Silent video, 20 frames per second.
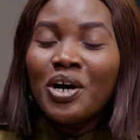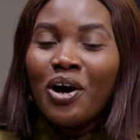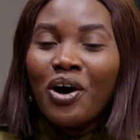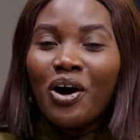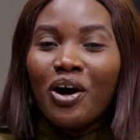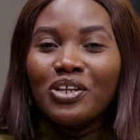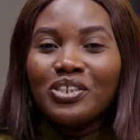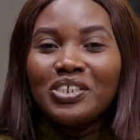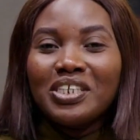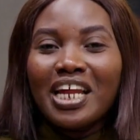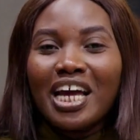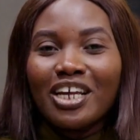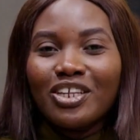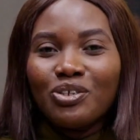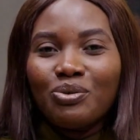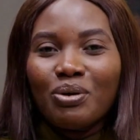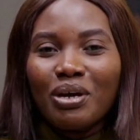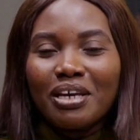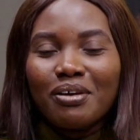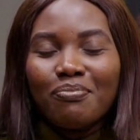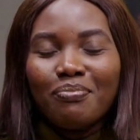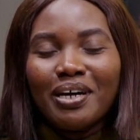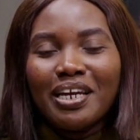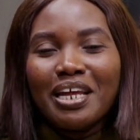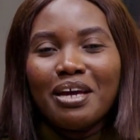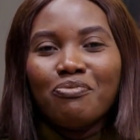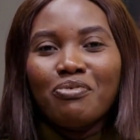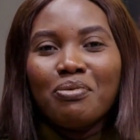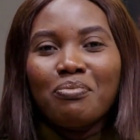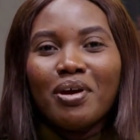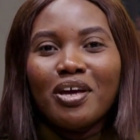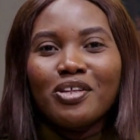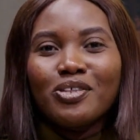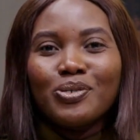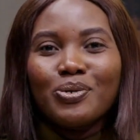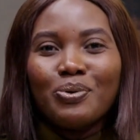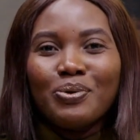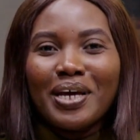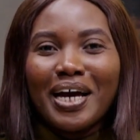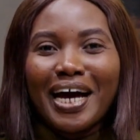Until next week, my name remains
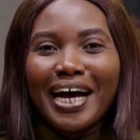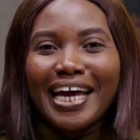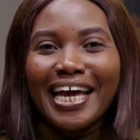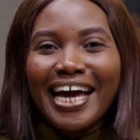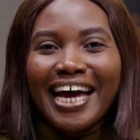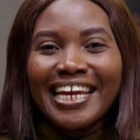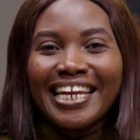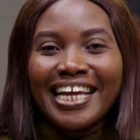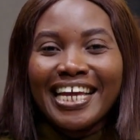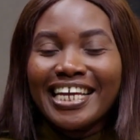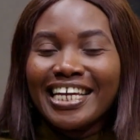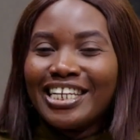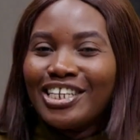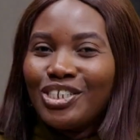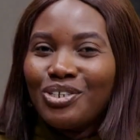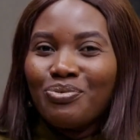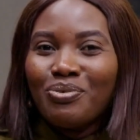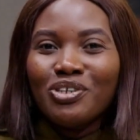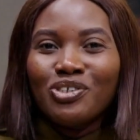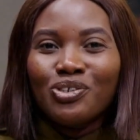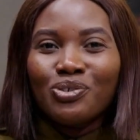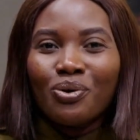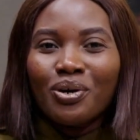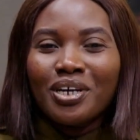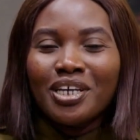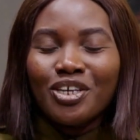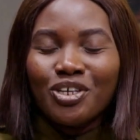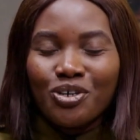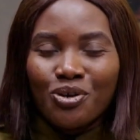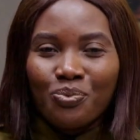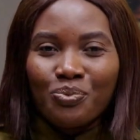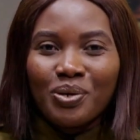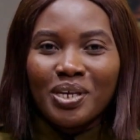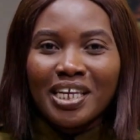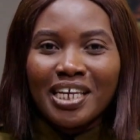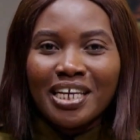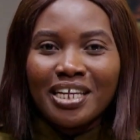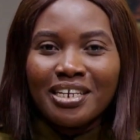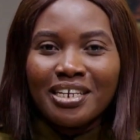Uyai Anyeka. Do enjoy your weekend.